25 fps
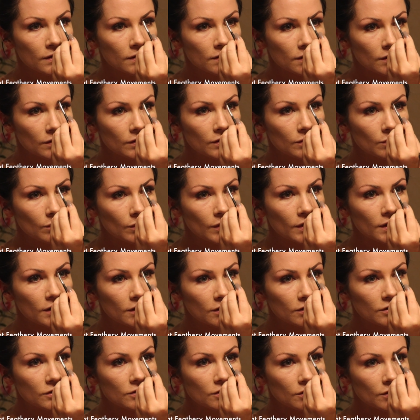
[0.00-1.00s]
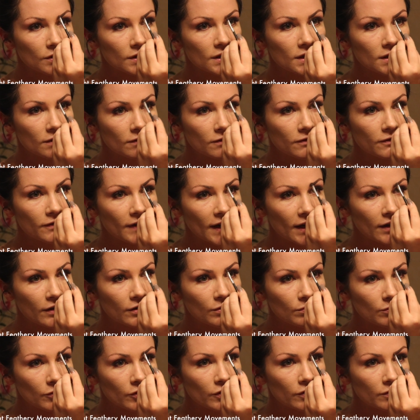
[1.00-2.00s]
So you want to do it in feather
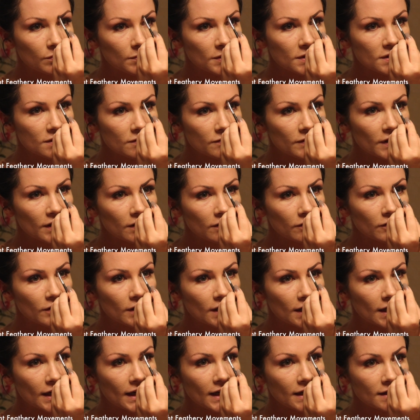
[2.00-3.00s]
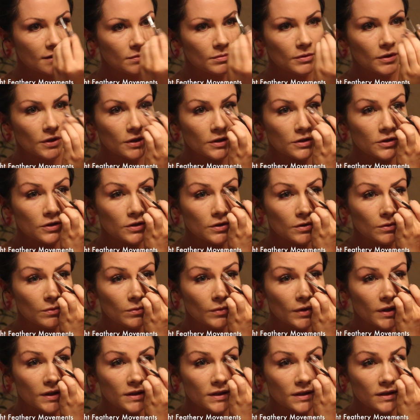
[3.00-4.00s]
movements, very, very light, because you don't
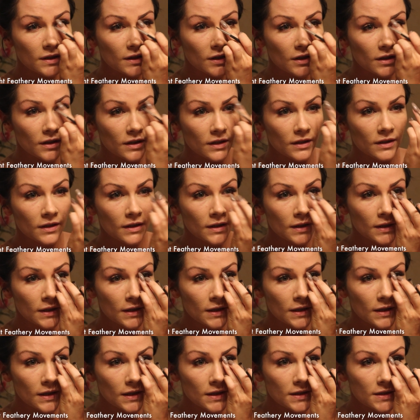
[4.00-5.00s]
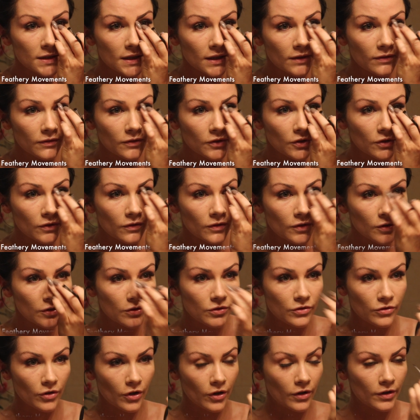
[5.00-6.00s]
want it looking as if you've
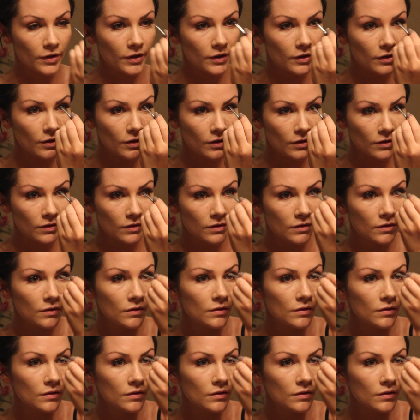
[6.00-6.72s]
drawn it on.